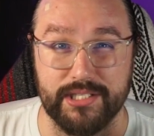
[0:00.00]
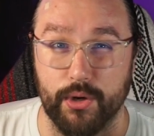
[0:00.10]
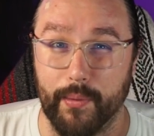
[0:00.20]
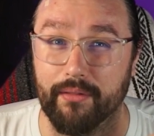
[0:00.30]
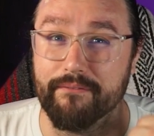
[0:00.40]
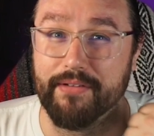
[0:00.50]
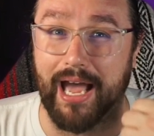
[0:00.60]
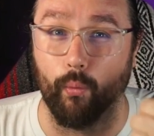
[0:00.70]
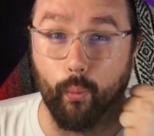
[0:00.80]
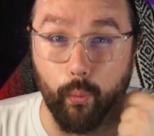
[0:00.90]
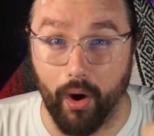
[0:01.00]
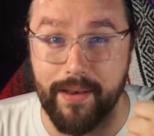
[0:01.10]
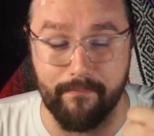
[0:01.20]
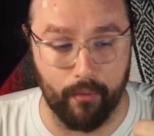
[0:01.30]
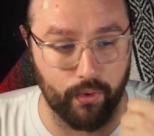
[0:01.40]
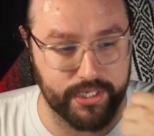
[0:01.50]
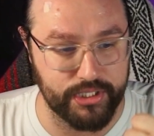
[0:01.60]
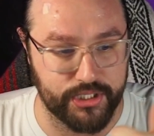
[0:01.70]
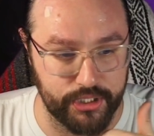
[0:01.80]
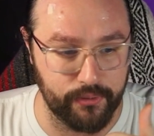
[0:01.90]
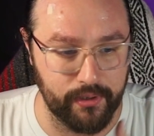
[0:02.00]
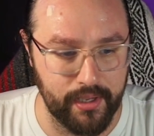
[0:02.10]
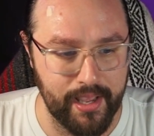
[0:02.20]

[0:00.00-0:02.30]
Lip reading: So we only got one more to do.